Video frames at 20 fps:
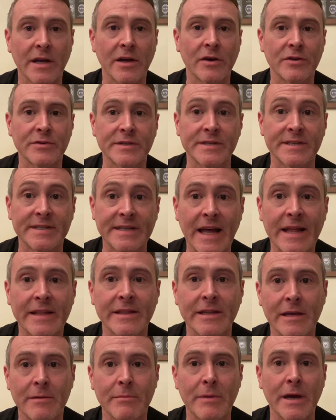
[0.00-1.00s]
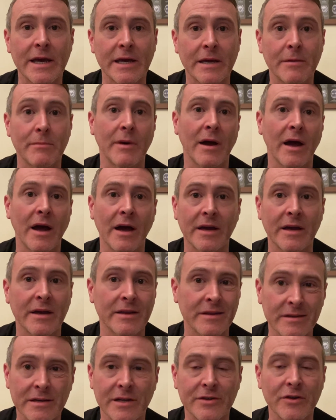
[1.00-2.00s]
understand the Omega
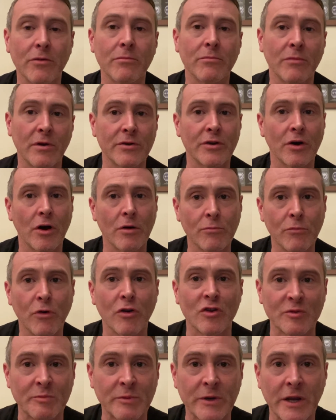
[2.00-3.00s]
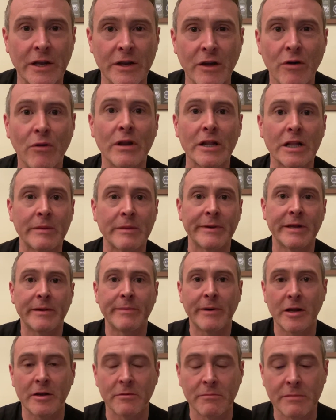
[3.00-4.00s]
market. I don't know much, but I know a little bit
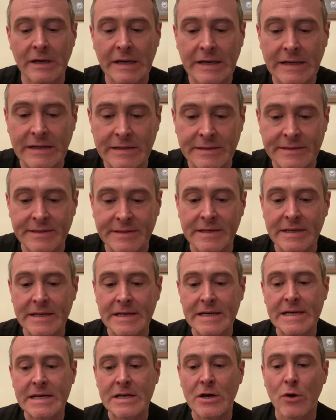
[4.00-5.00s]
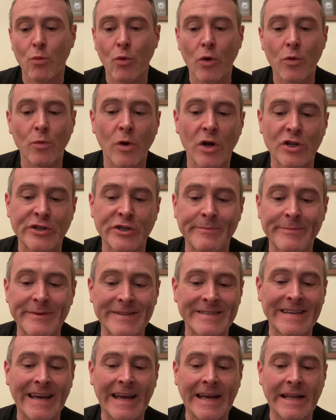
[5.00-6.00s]
about Omegas. One watch in
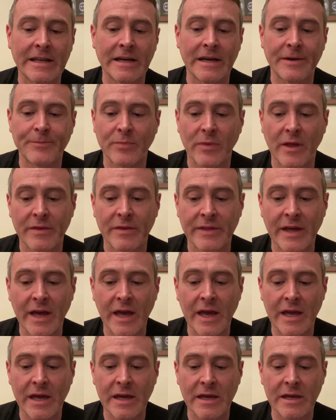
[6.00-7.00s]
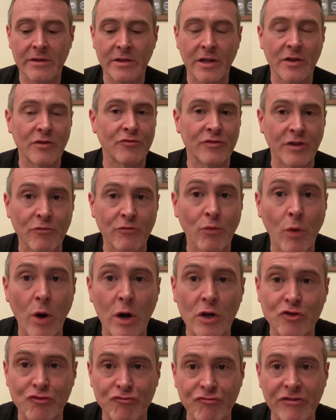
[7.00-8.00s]
particular, the
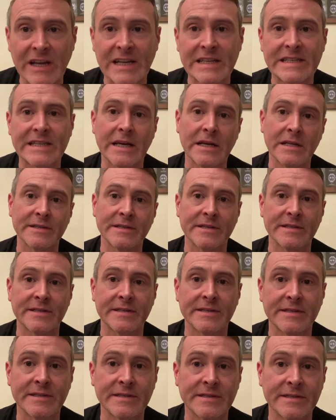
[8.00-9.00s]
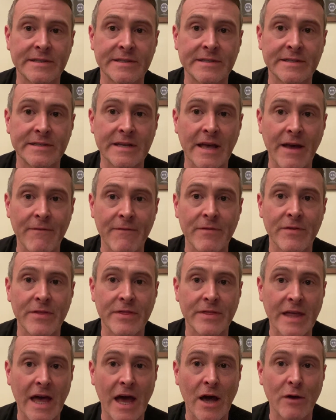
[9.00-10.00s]
watch retails at
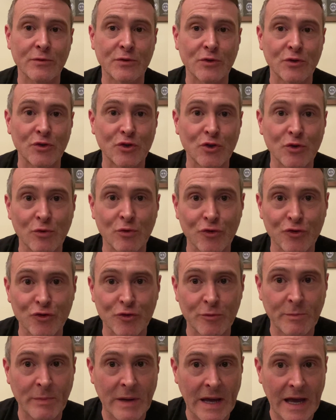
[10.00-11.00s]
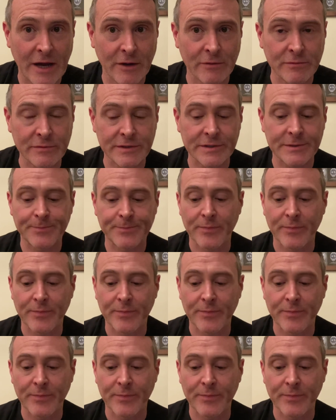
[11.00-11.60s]
£7,200,